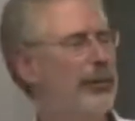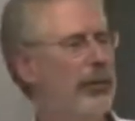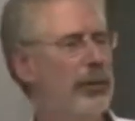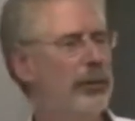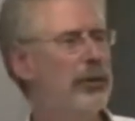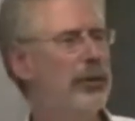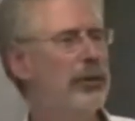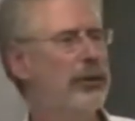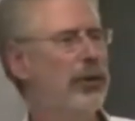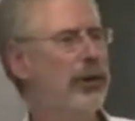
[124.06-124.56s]
What
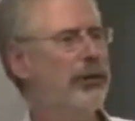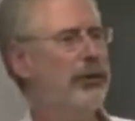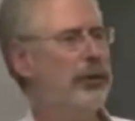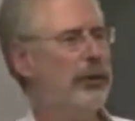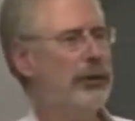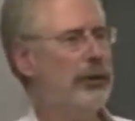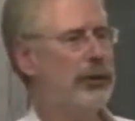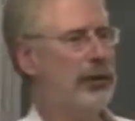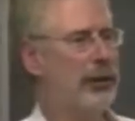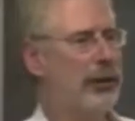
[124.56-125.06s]
was the
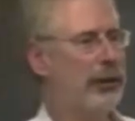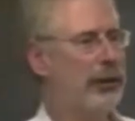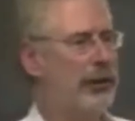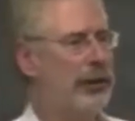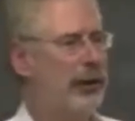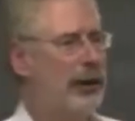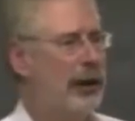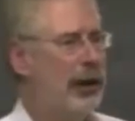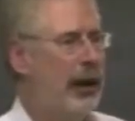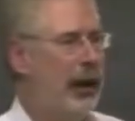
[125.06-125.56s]
difference here?
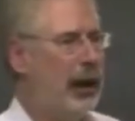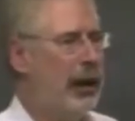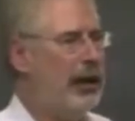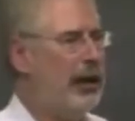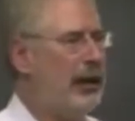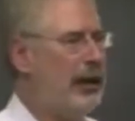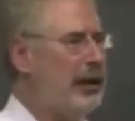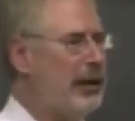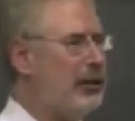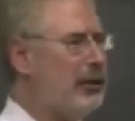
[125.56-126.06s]

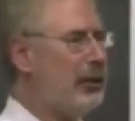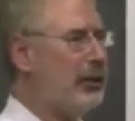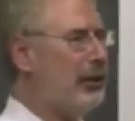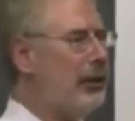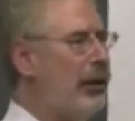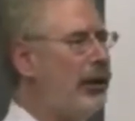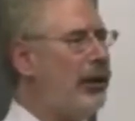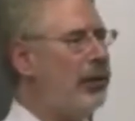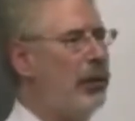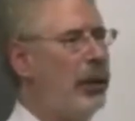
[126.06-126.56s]
And is
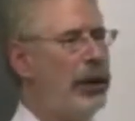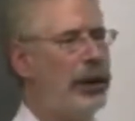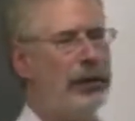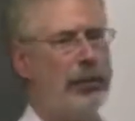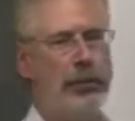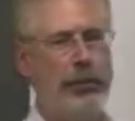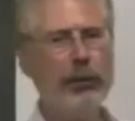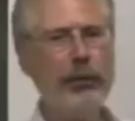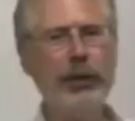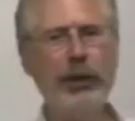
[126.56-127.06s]
there any way
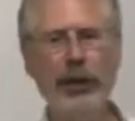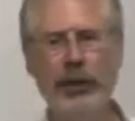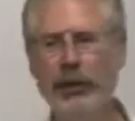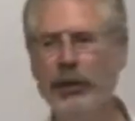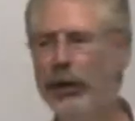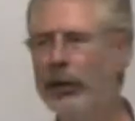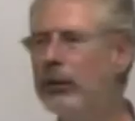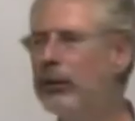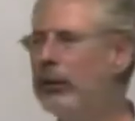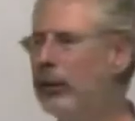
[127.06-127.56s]
to
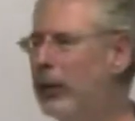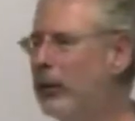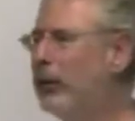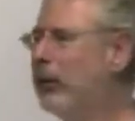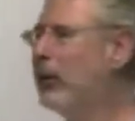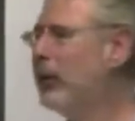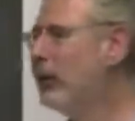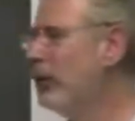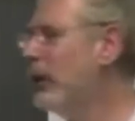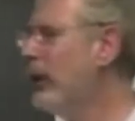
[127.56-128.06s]
predict, other
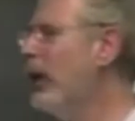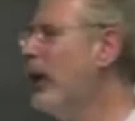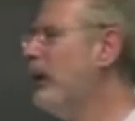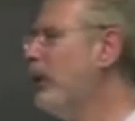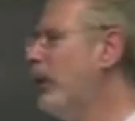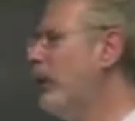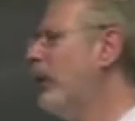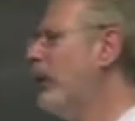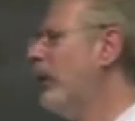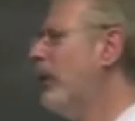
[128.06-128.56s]
than you got
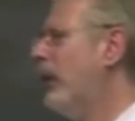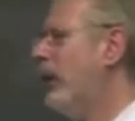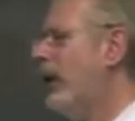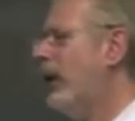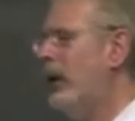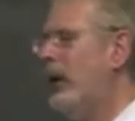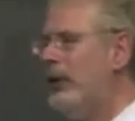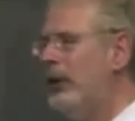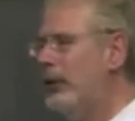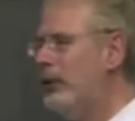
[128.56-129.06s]
to work
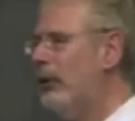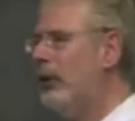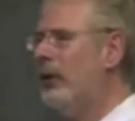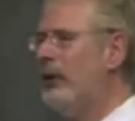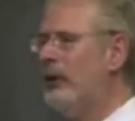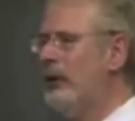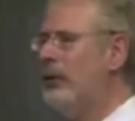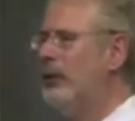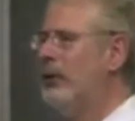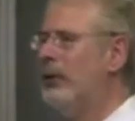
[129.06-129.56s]
hard and
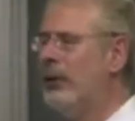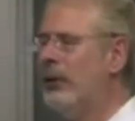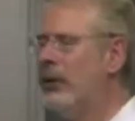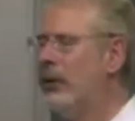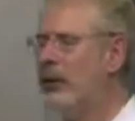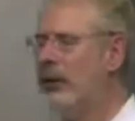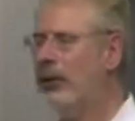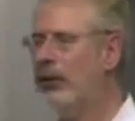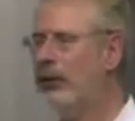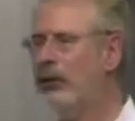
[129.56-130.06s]
all the
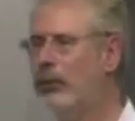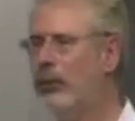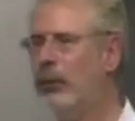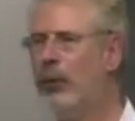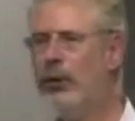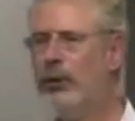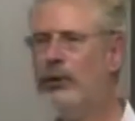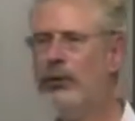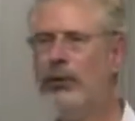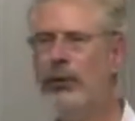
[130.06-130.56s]

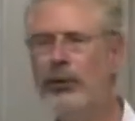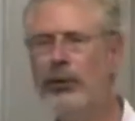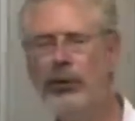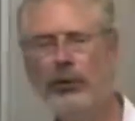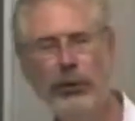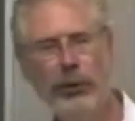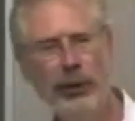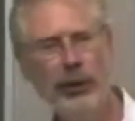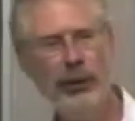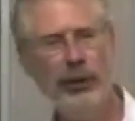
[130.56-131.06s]
war stories
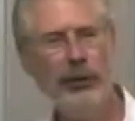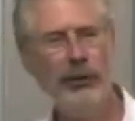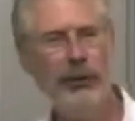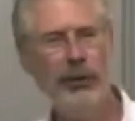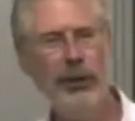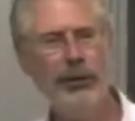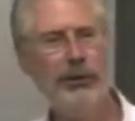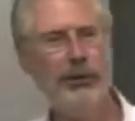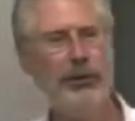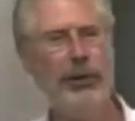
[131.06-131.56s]
you would
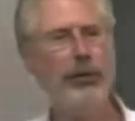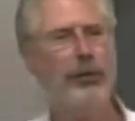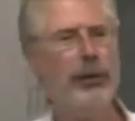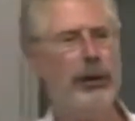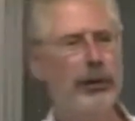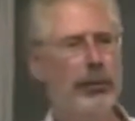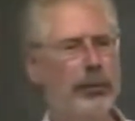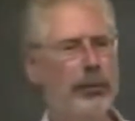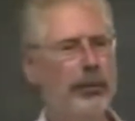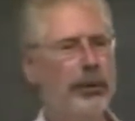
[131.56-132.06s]
hear, is there any
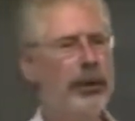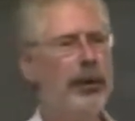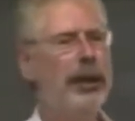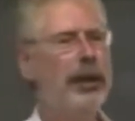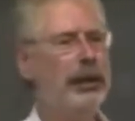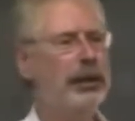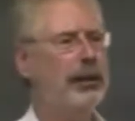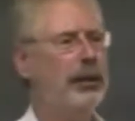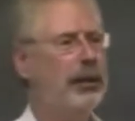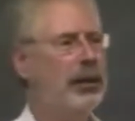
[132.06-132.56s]
way to
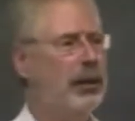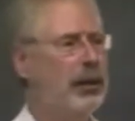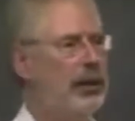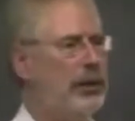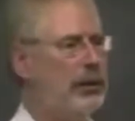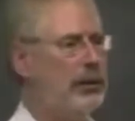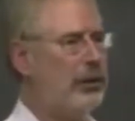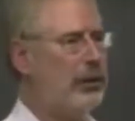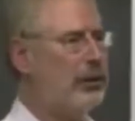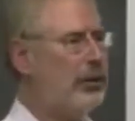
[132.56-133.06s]
predict
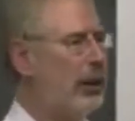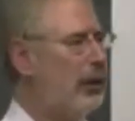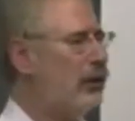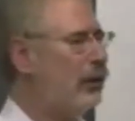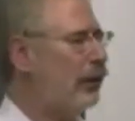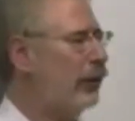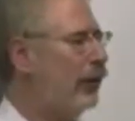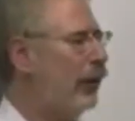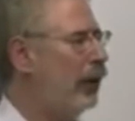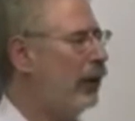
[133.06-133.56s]

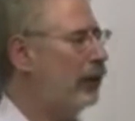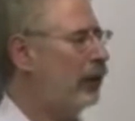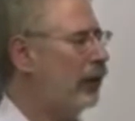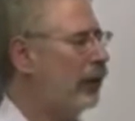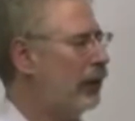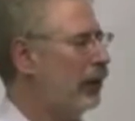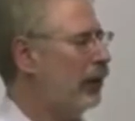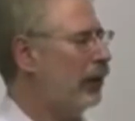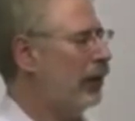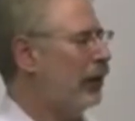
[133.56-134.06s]
success or
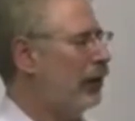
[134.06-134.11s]
failure?